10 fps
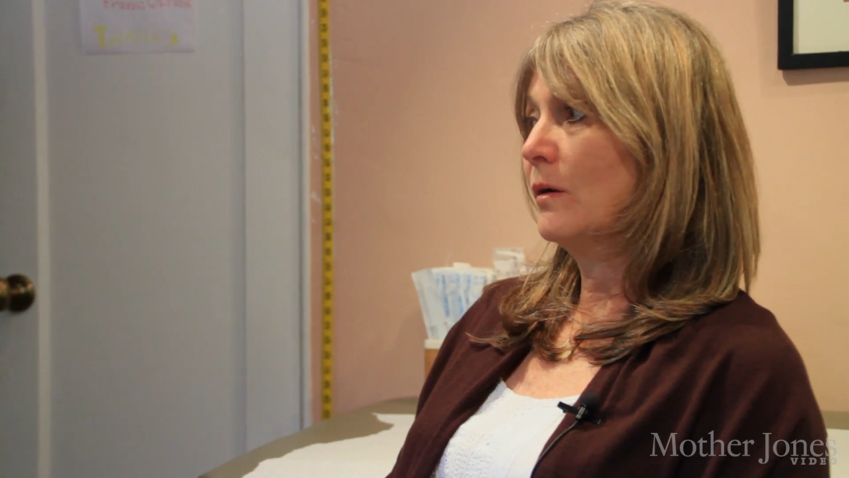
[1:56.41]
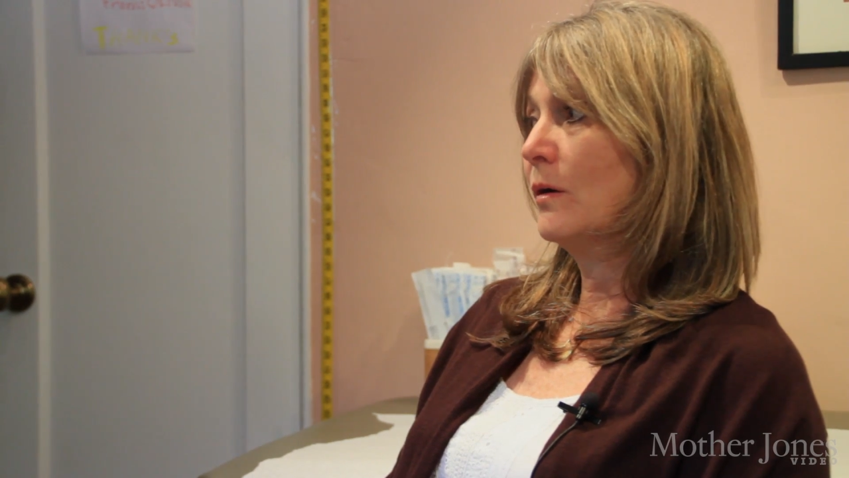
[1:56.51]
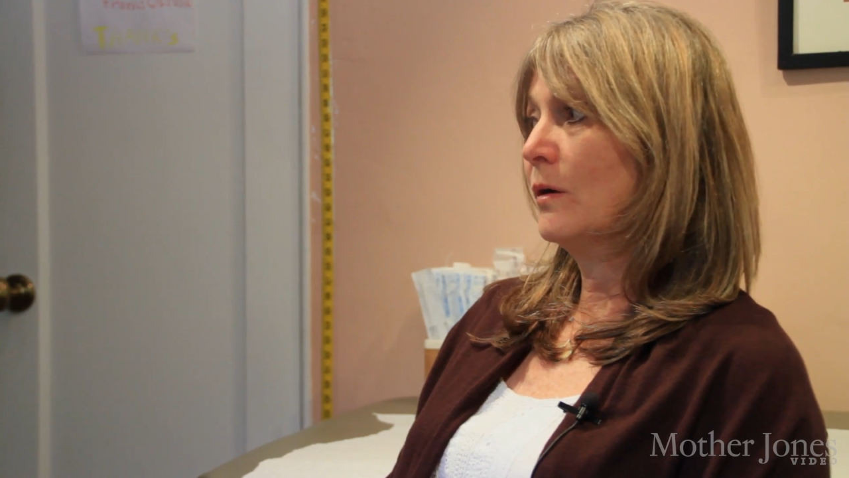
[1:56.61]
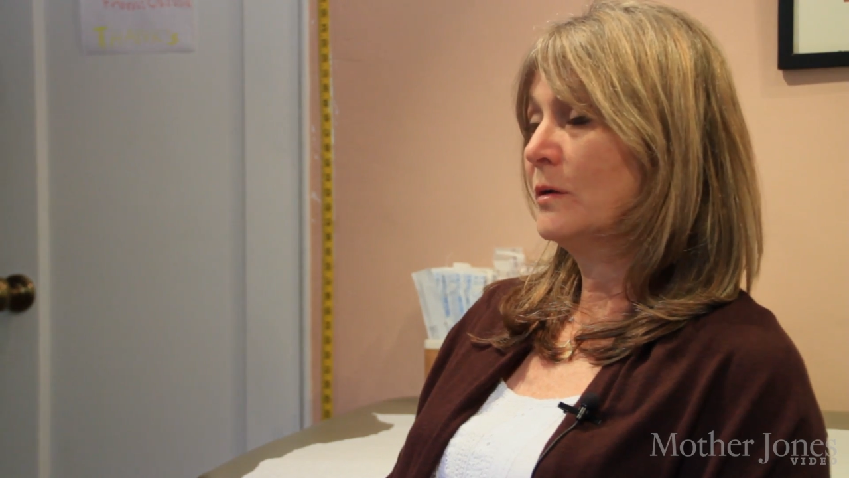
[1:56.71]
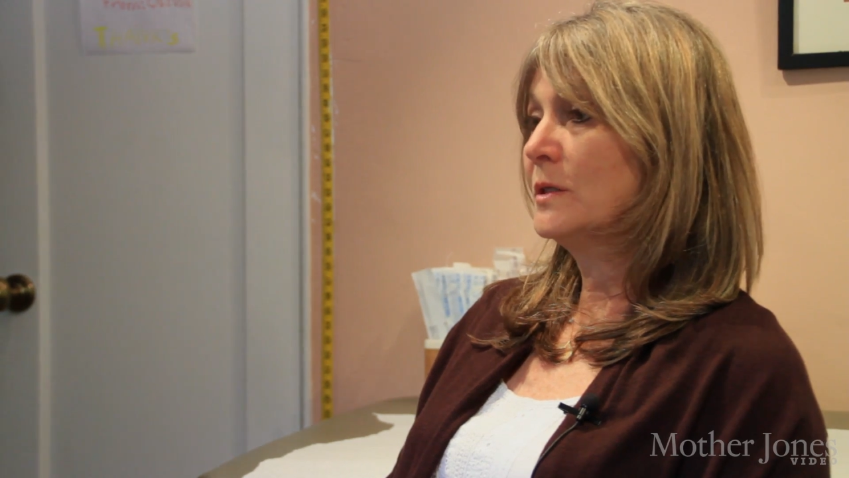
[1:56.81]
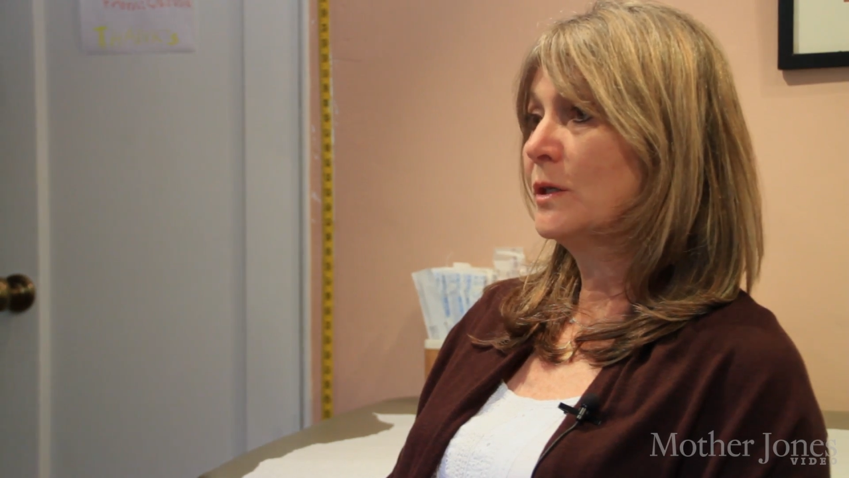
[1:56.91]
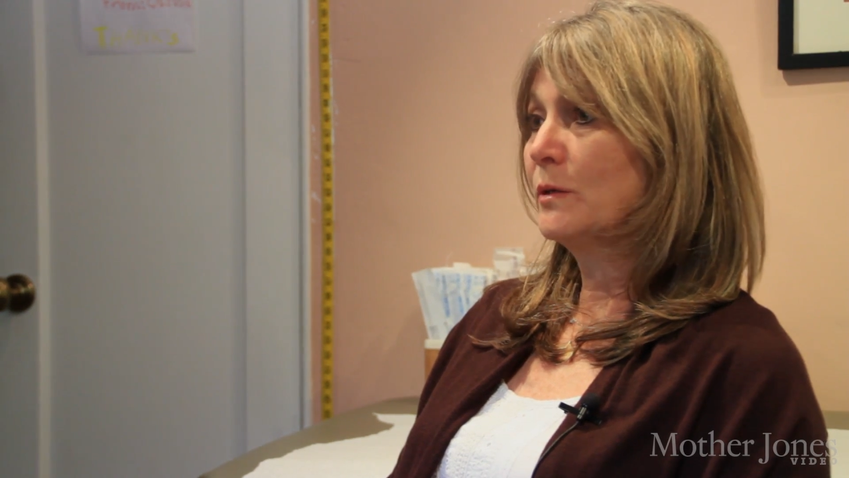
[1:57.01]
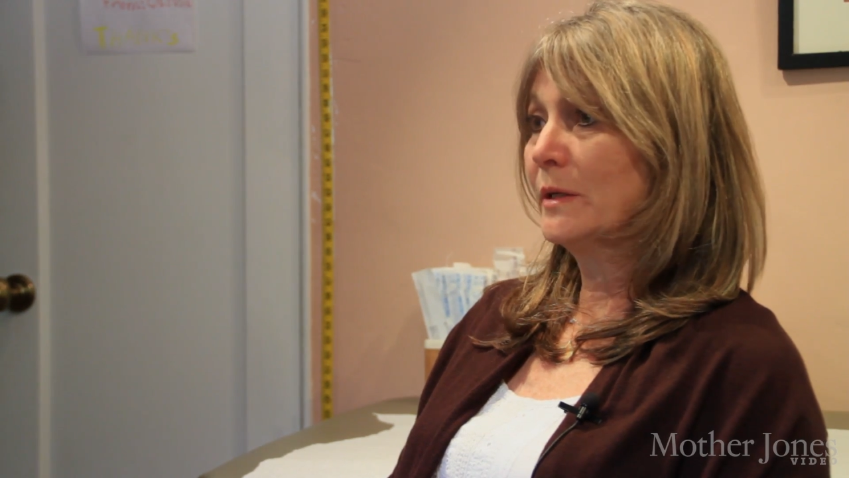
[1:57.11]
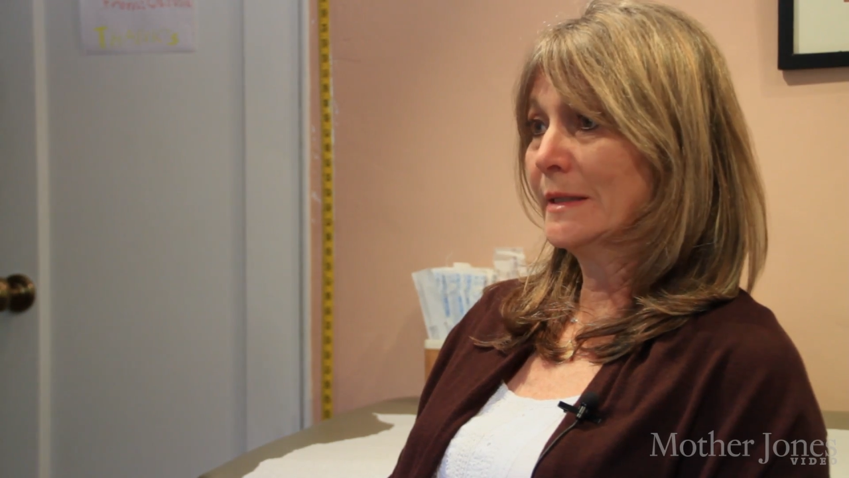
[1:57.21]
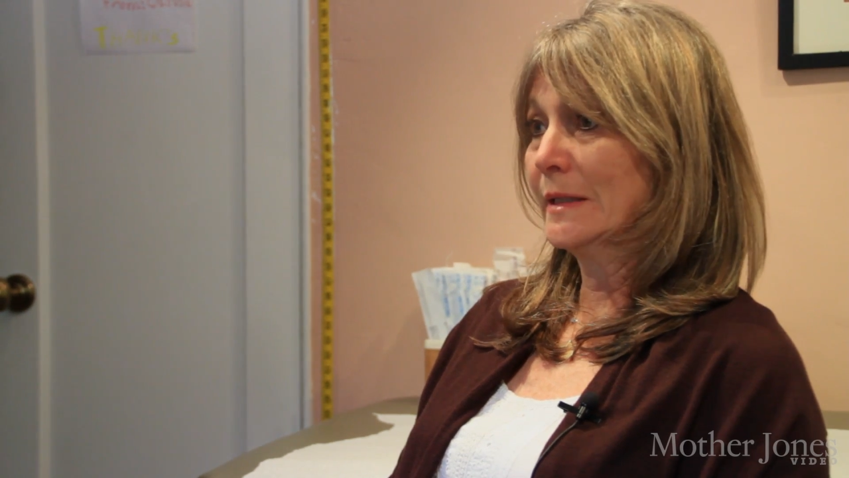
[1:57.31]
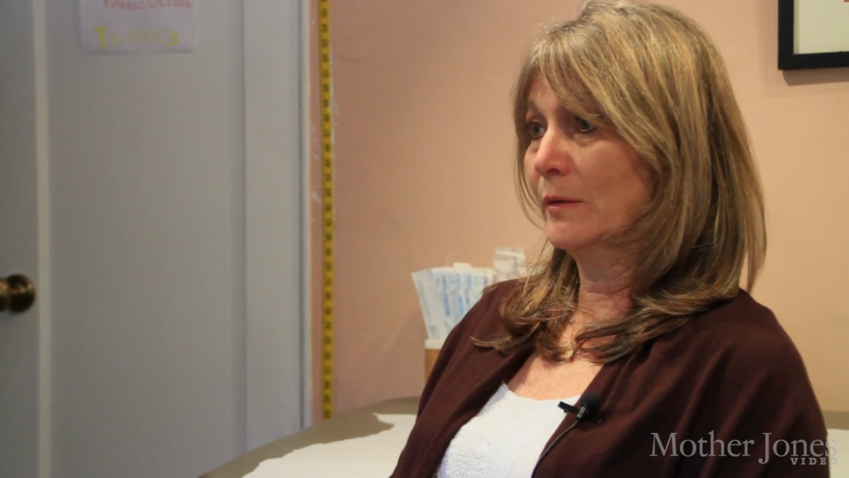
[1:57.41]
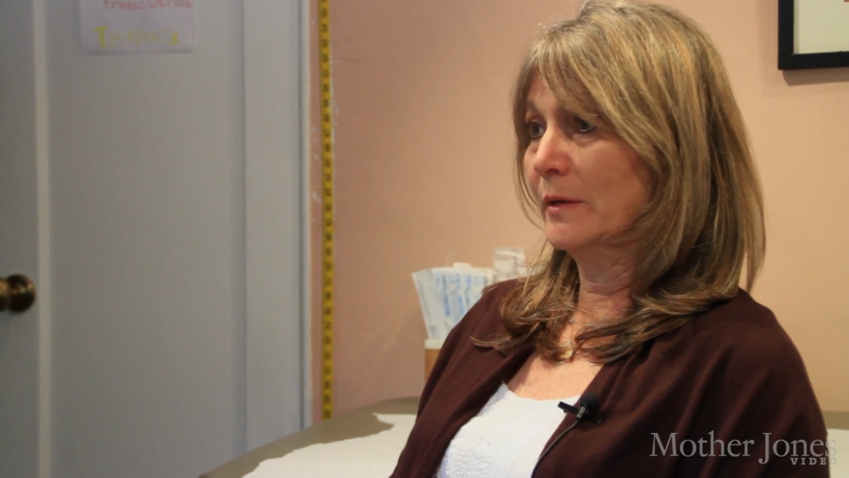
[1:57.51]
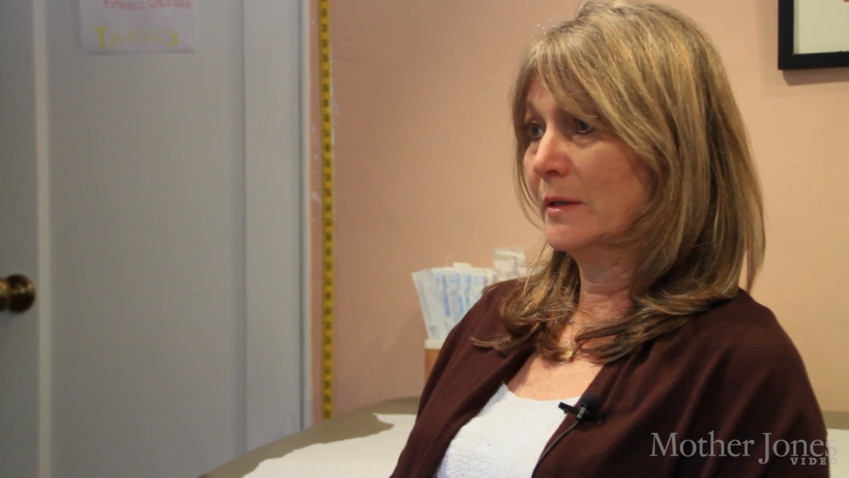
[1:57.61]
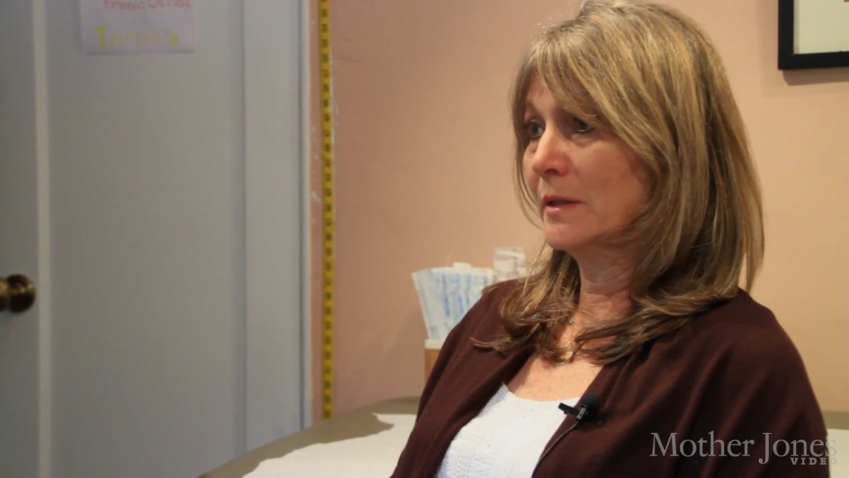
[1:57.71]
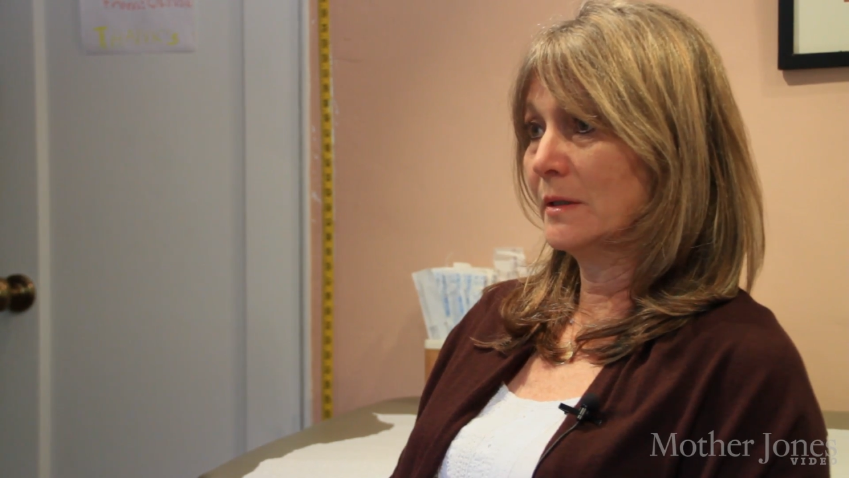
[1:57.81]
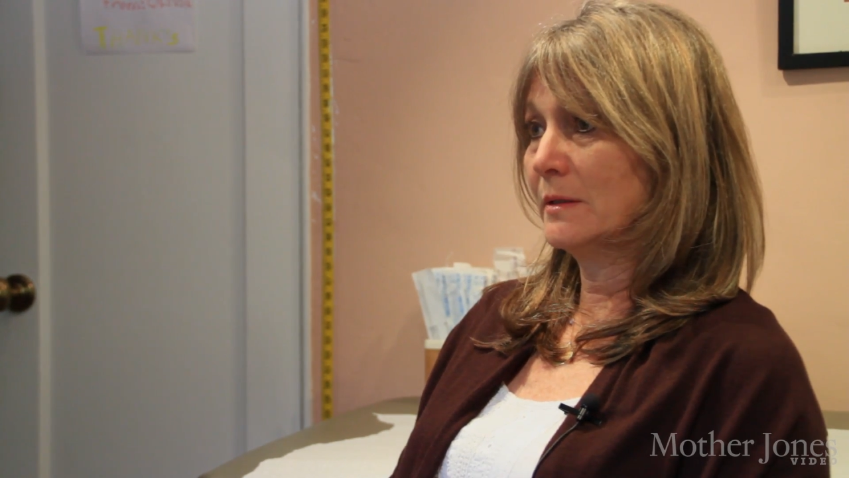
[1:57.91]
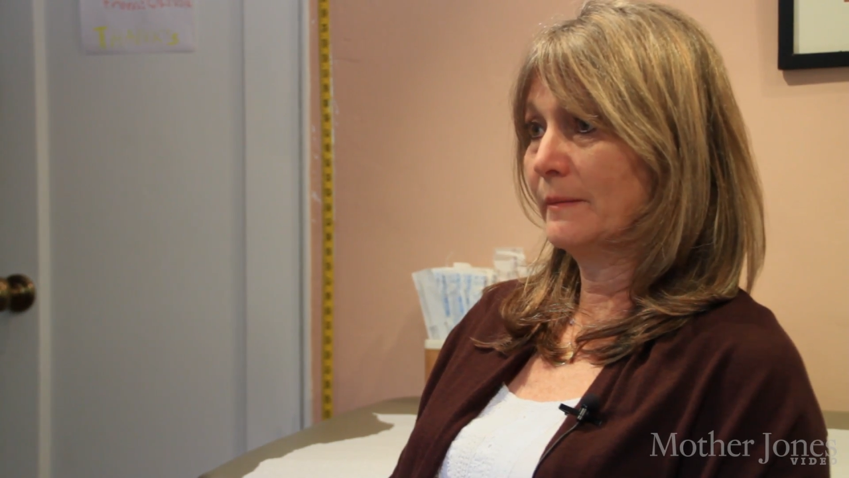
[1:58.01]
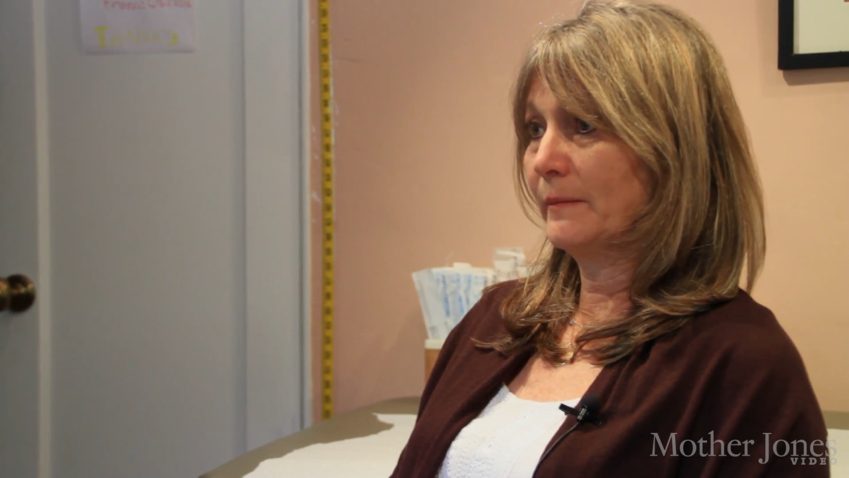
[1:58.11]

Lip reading: are serious illnesses.